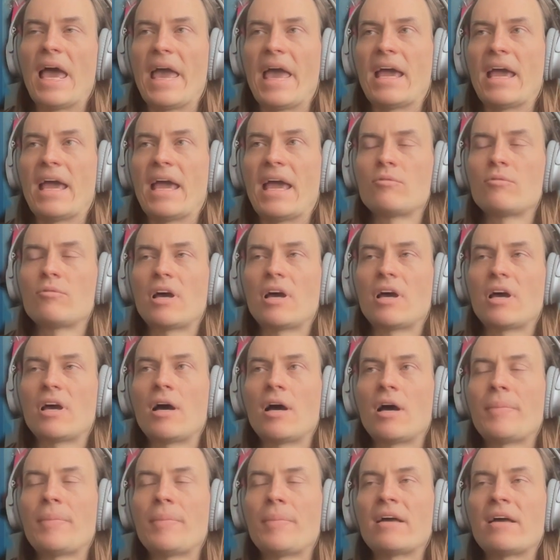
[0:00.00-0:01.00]
And
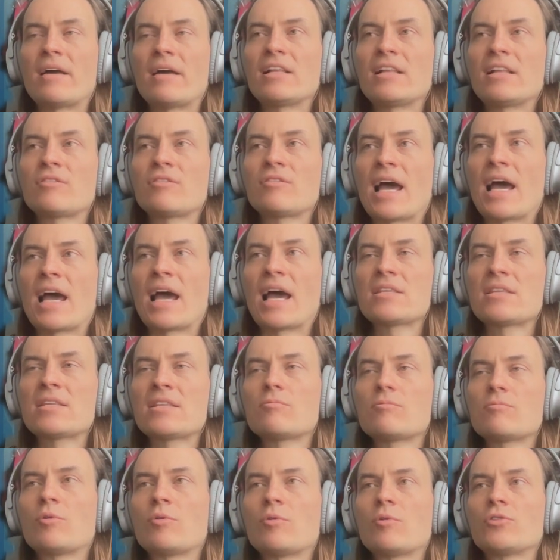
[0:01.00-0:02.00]
parallel to
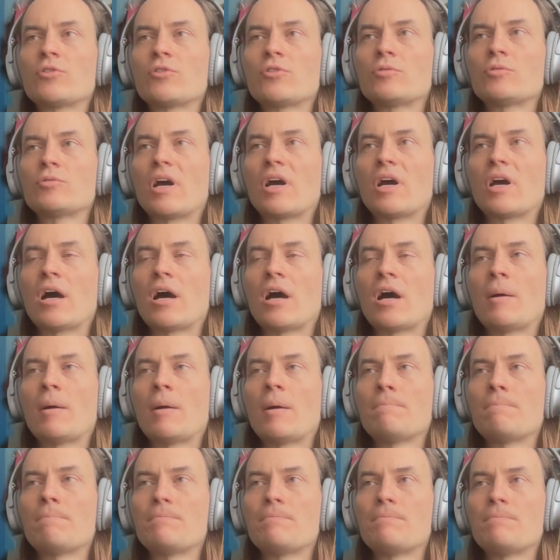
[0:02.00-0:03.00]
that, we want to
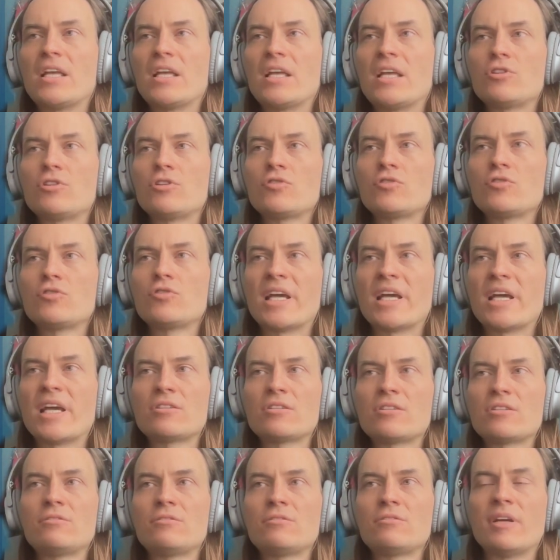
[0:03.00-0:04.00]
introduce
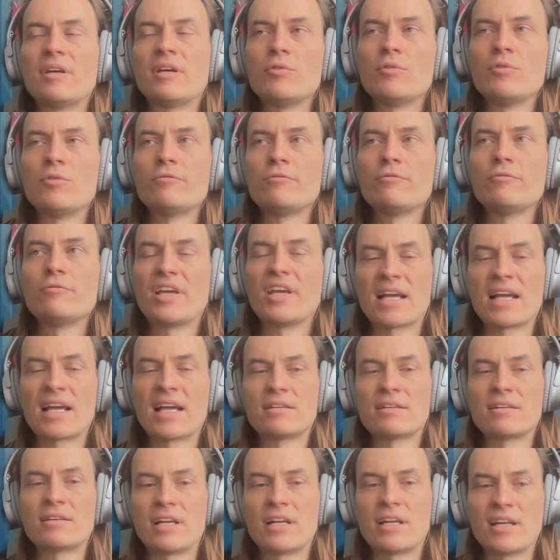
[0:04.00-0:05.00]
measures to remove
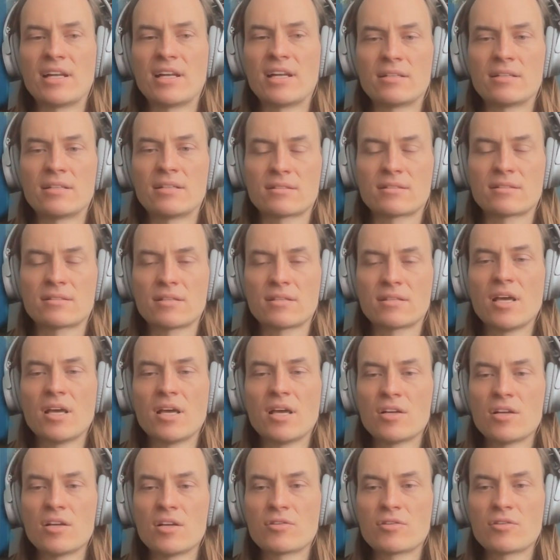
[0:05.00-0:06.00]
inactive validators.
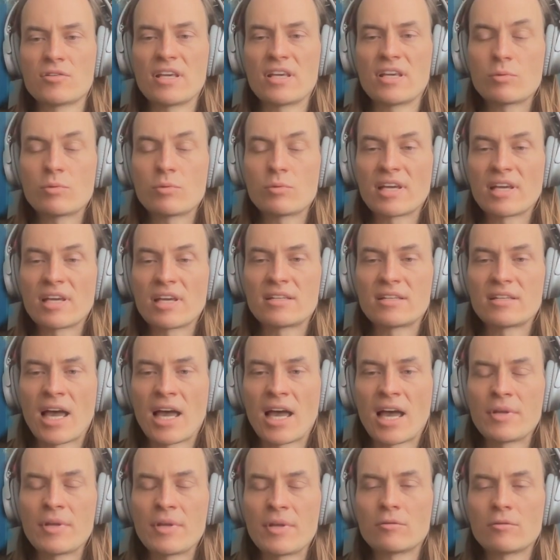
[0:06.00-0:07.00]
So this will take
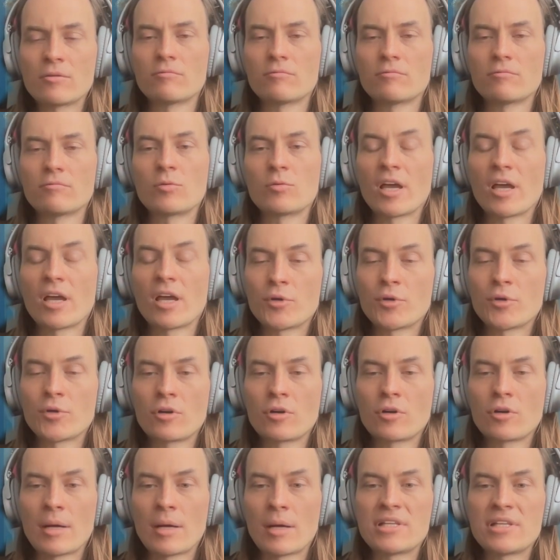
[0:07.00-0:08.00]
time. It'll require a
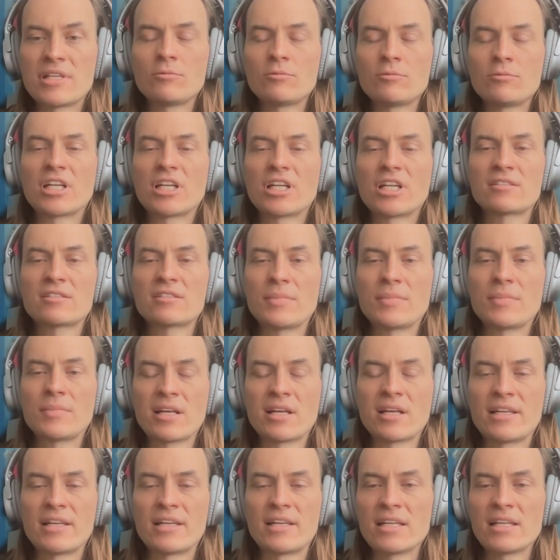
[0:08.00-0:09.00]
protocol update, which hasn't
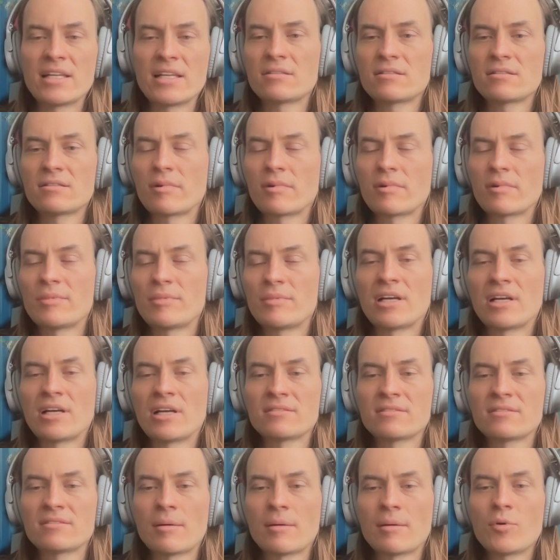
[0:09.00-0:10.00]
been done yet. It will be
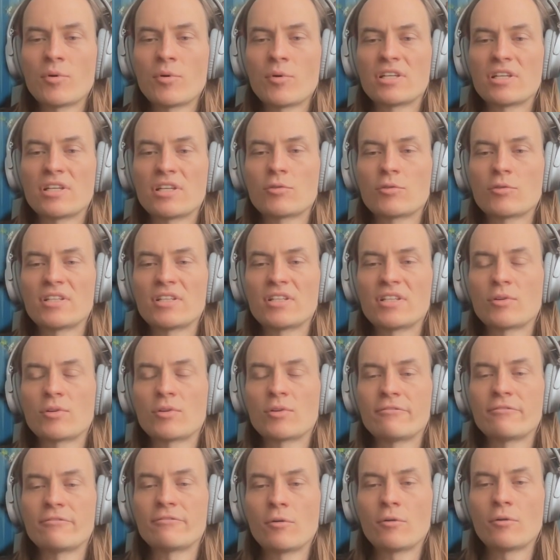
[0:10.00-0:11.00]
done at some point in
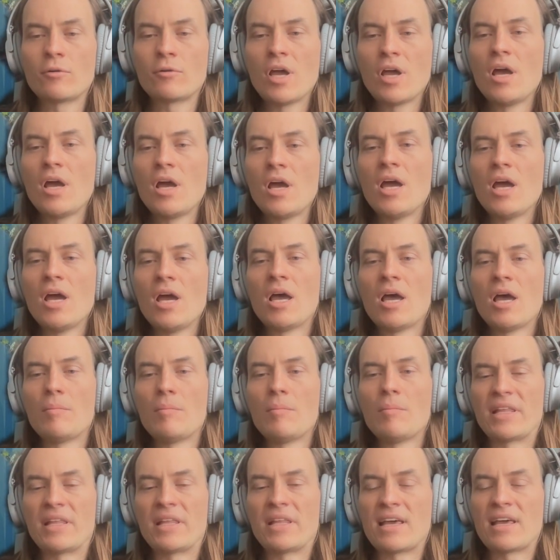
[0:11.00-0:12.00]
2024.
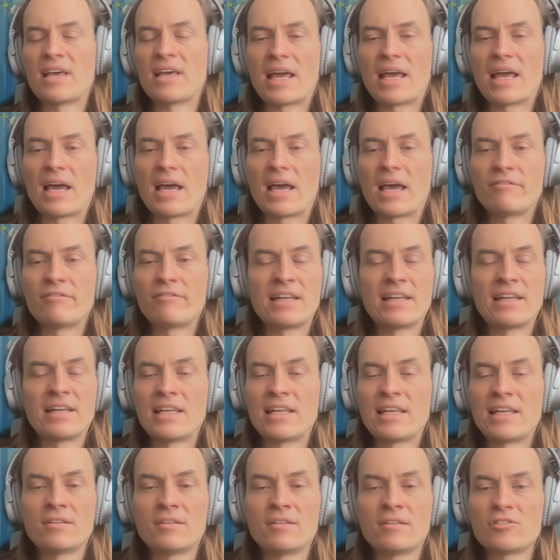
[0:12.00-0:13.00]
But then
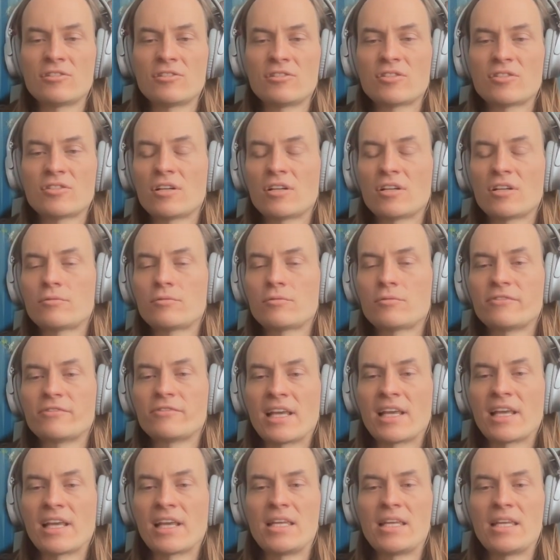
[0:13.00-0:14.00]
validators that just aren't
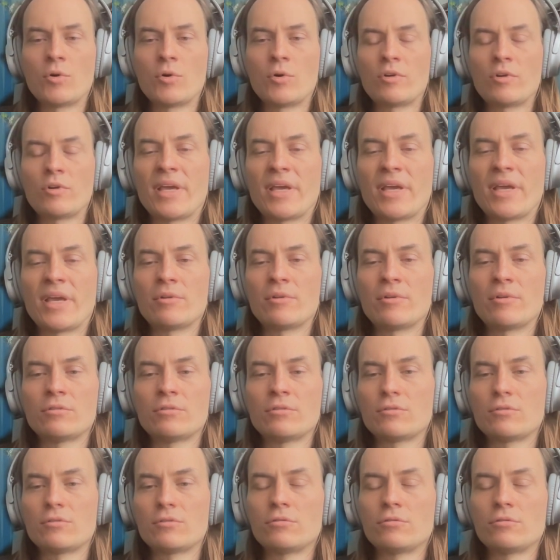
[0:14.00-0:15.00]
running anymore able
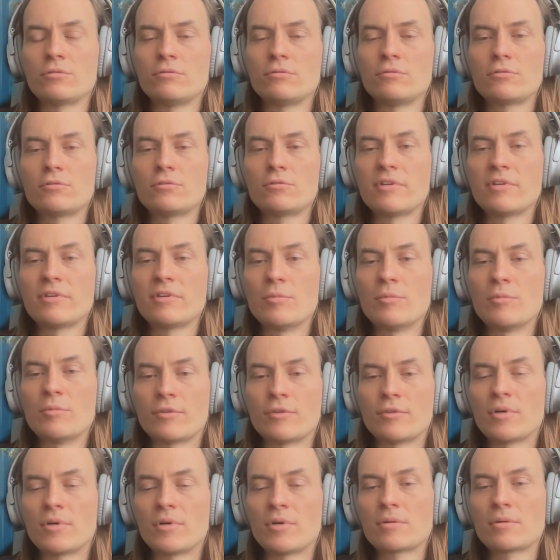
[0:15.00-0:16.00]
to
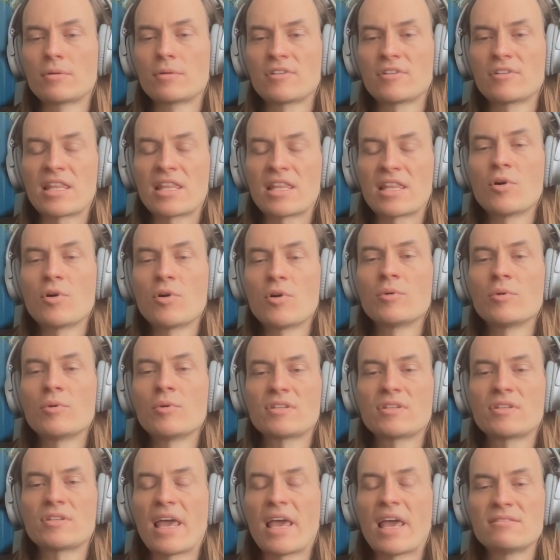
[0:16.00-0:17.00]
remove them. Because at the
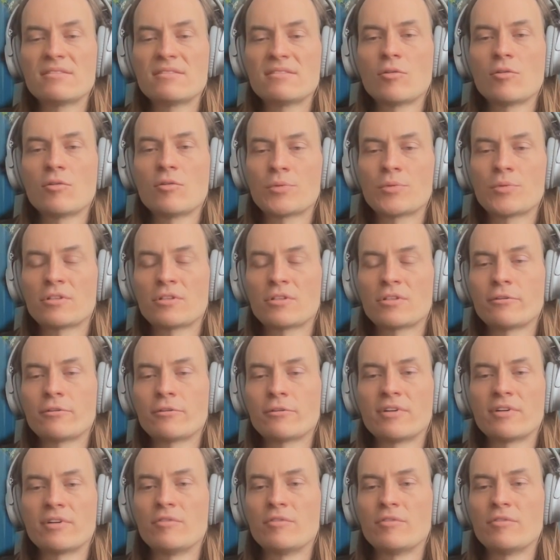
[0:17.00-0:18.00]
moment, there is no option
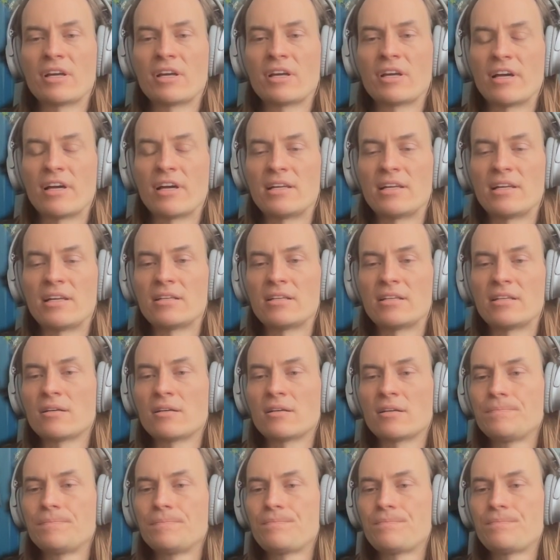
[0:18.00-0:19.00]
for removing a
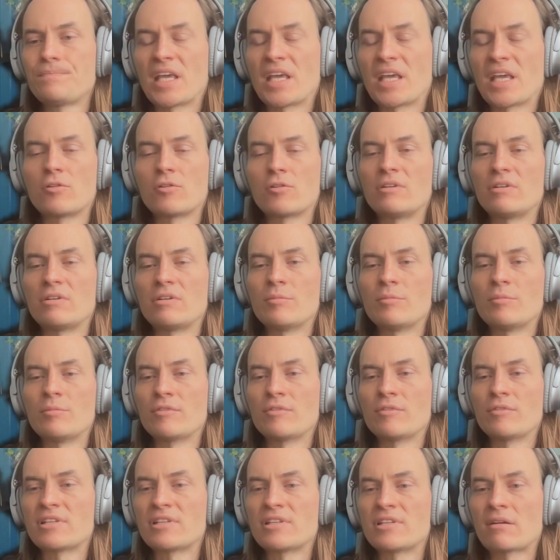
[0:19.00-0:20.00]
validator. They can only
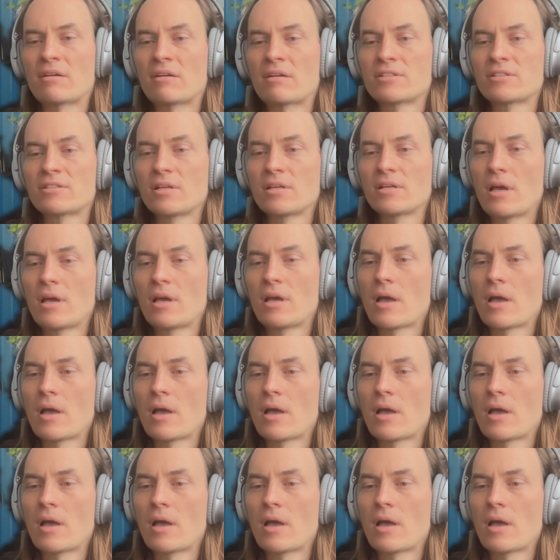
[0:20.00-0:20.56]
remove themselves.